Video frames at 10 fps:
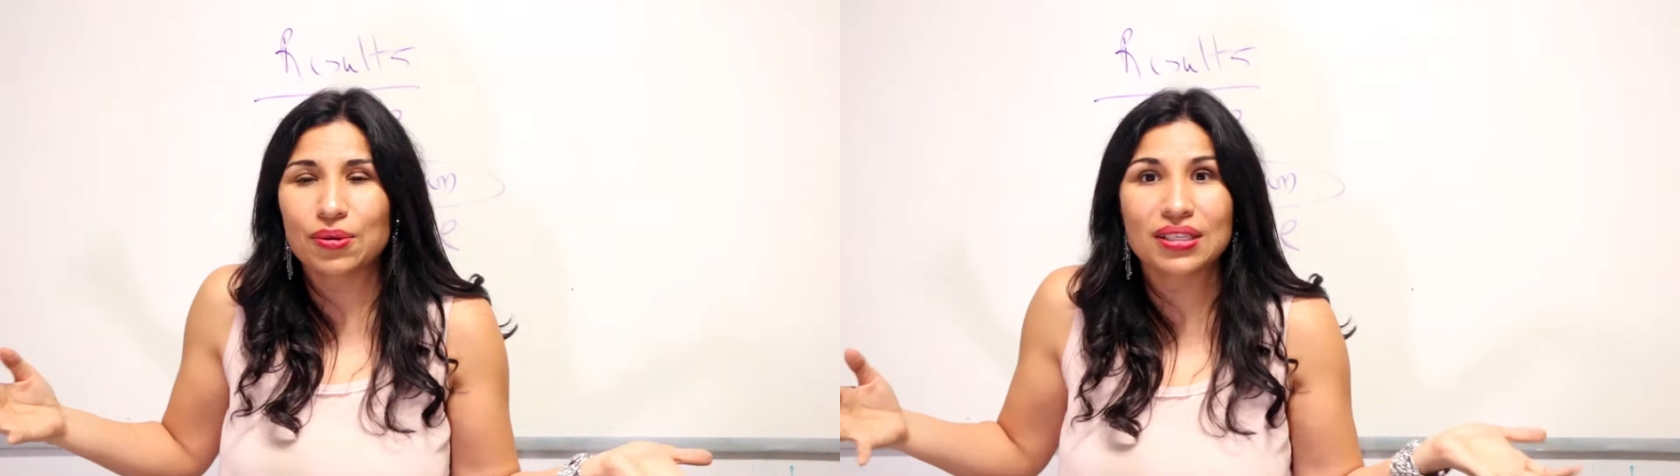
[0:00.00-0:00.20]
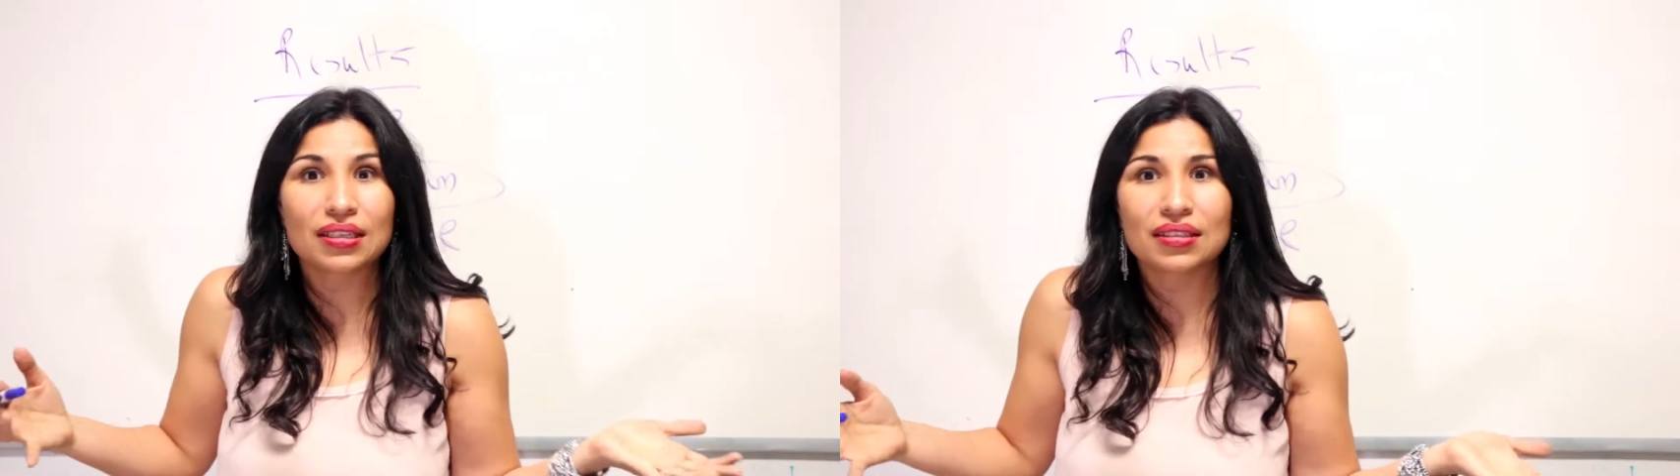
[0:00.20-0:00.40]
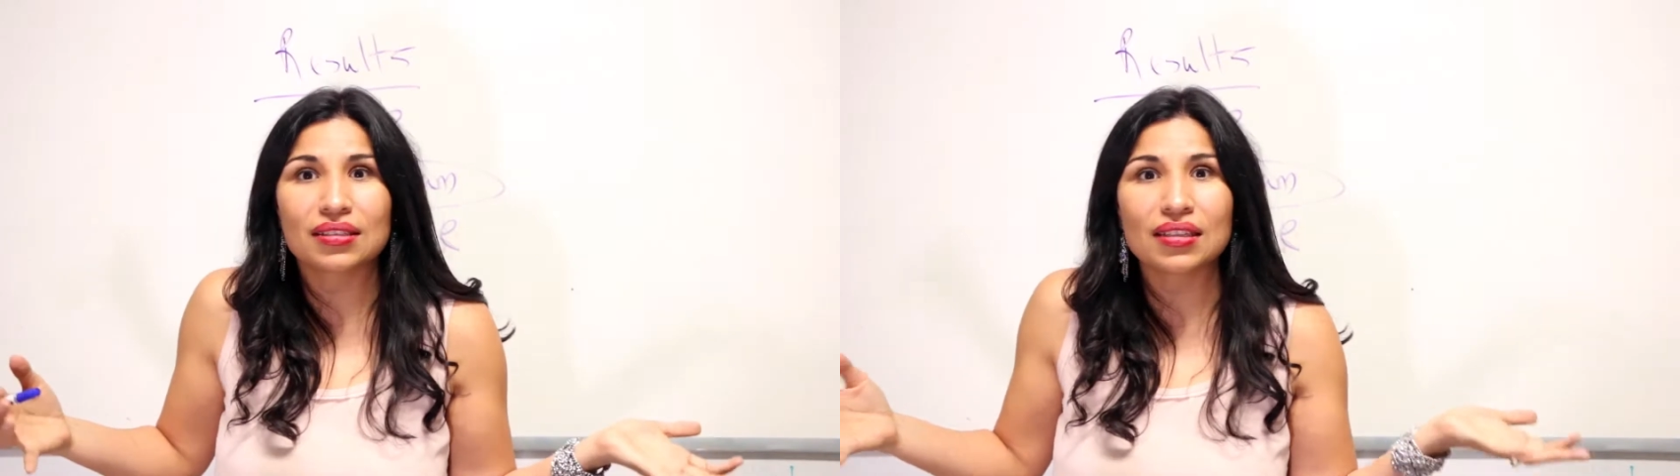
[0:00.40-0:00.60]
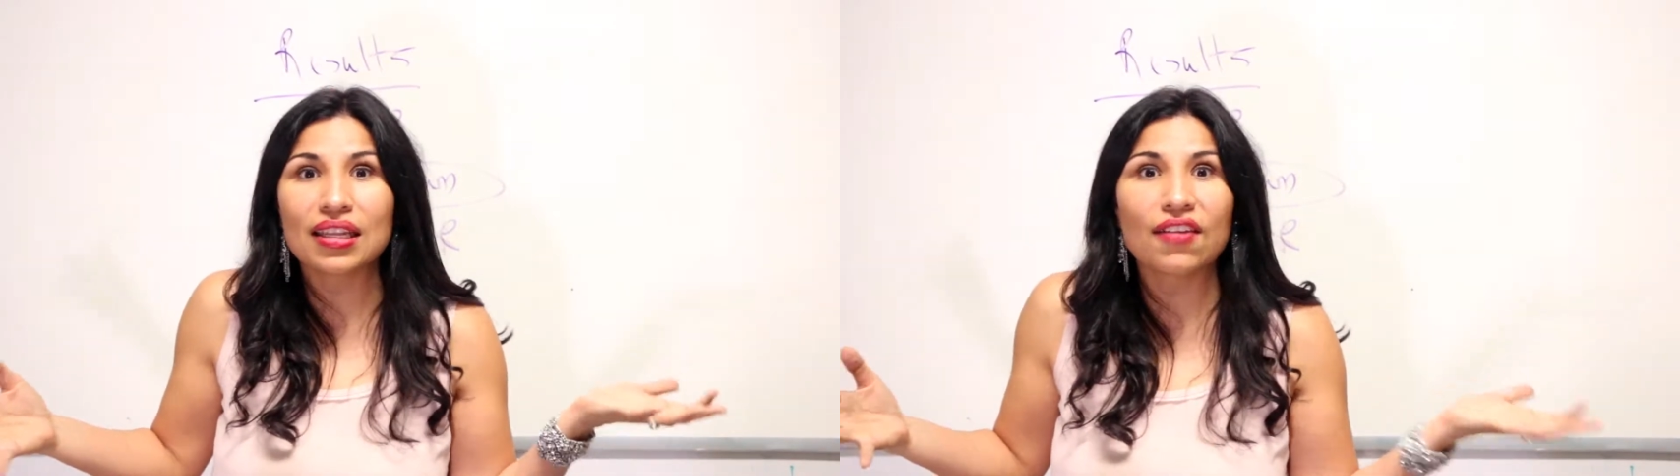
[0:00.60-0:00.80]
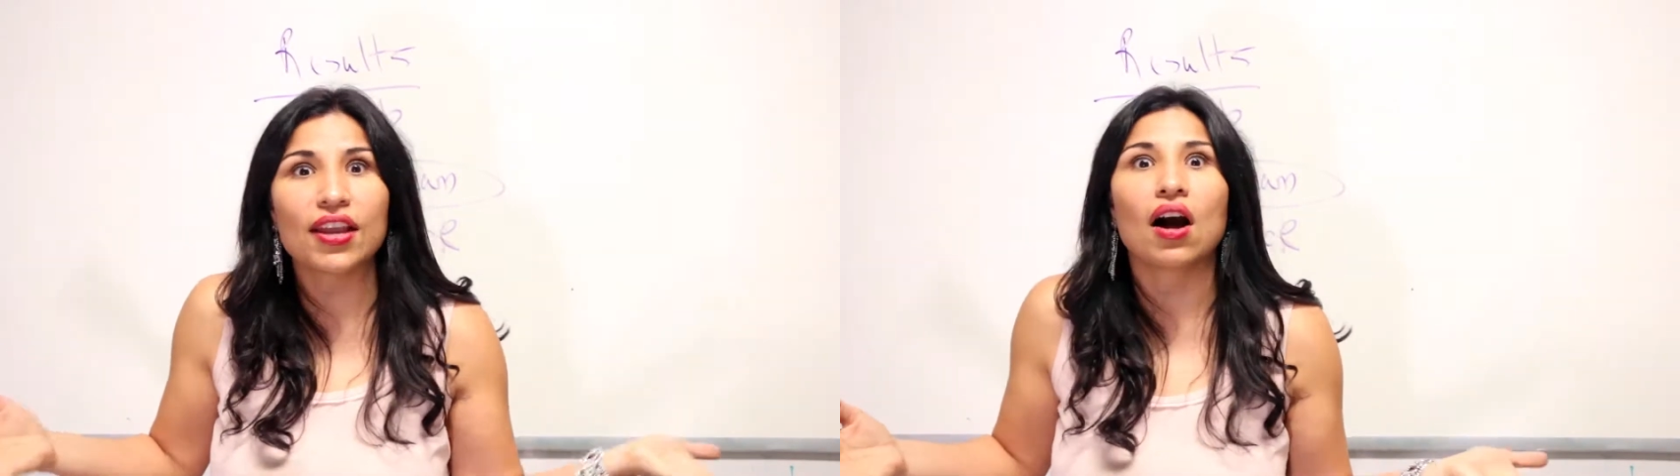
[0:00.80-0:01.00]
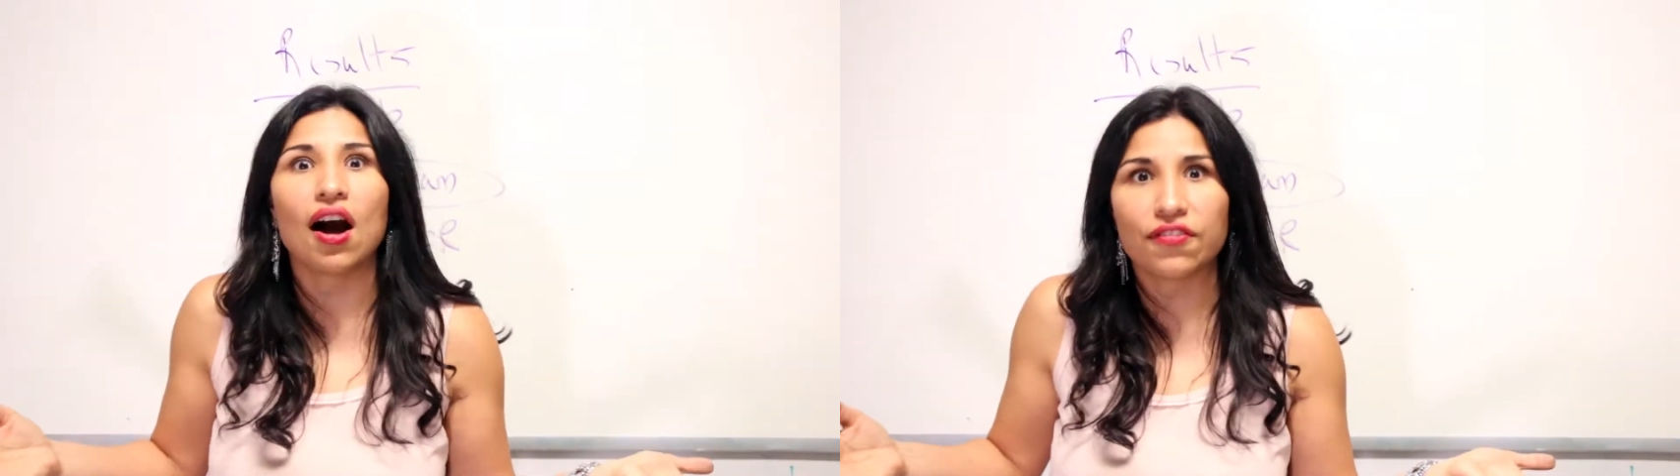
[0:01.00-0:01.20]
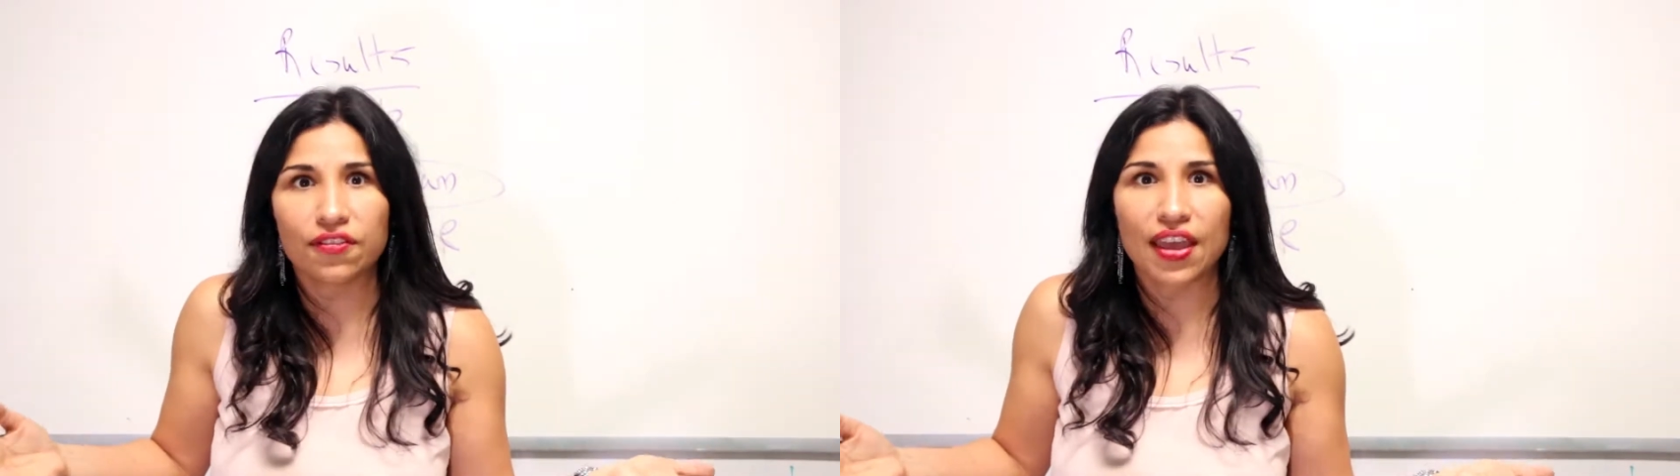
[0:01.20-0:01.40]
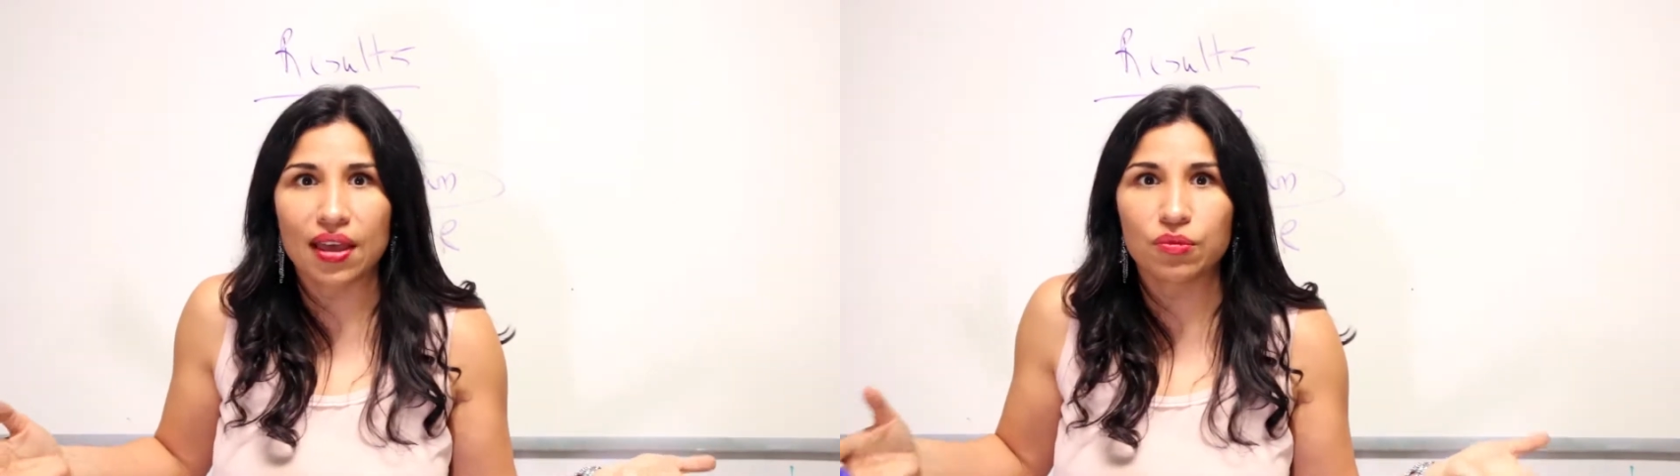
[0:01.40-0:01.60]
was living off
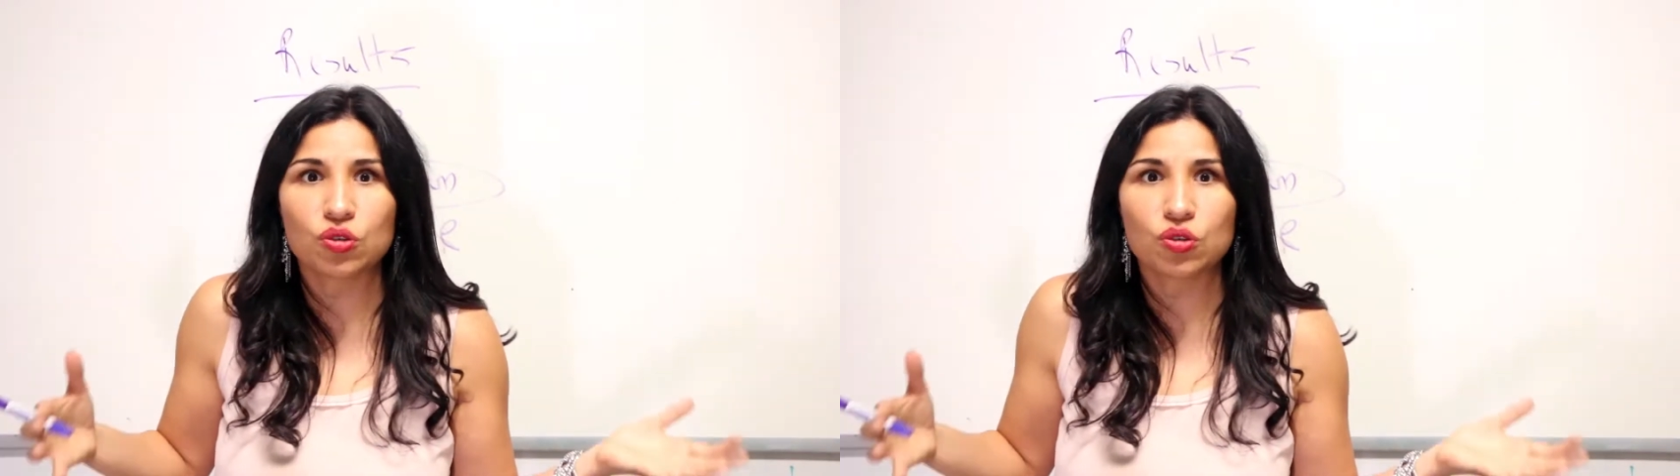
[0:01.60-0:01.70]
of him,